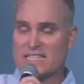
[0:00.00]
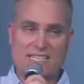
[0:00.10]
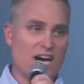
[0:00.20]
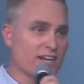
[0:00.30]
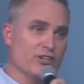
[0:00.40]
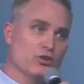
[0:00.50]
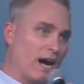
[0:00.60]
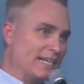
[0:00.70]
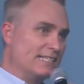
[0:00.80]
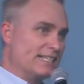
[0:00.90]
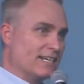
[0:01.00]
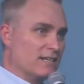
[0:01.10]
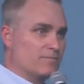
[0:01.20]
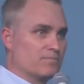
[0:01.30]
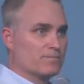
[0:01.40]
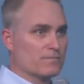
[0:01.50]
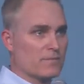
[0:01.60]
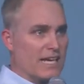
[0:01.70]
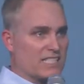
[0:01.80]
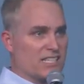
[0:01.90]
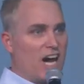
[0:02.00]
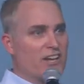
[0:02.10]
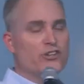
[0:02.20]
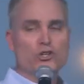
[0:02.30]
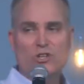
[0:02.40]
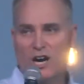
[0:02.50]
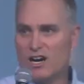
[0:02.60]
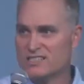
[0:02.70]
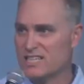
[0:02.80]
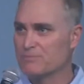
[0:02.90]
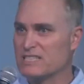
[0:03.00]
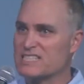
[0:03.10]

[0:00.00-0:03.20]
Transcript: It's not a new idea. It's not a new concept.